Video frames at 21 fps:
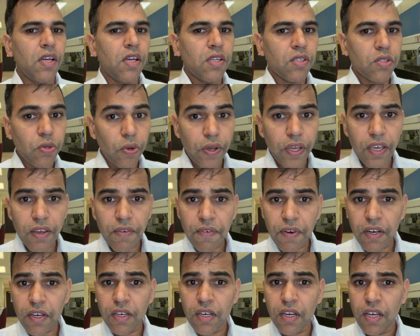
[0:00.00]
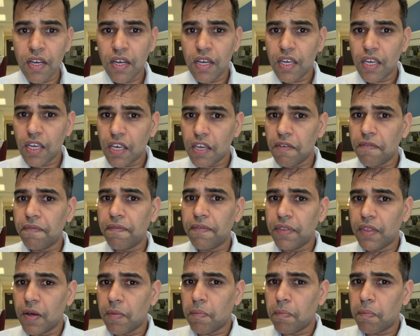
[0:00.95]
So even if
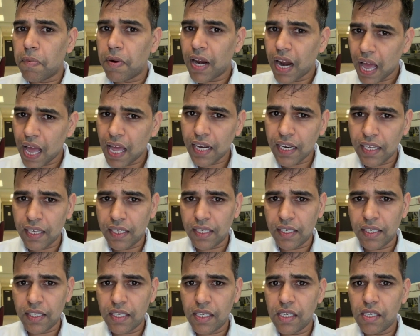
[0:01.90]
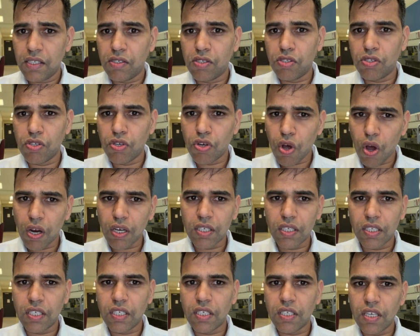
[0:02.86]
the planning is not
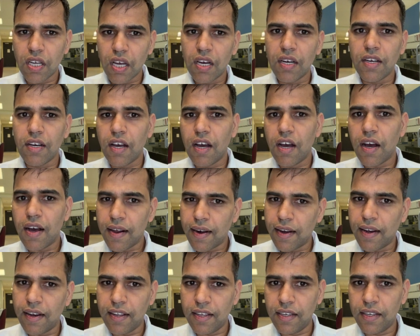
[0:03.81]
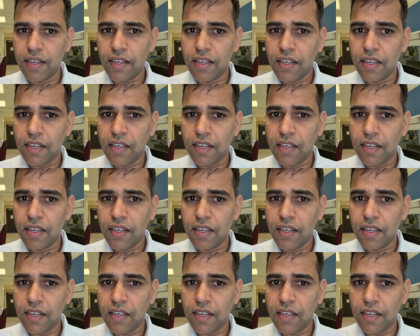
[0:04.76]
done early,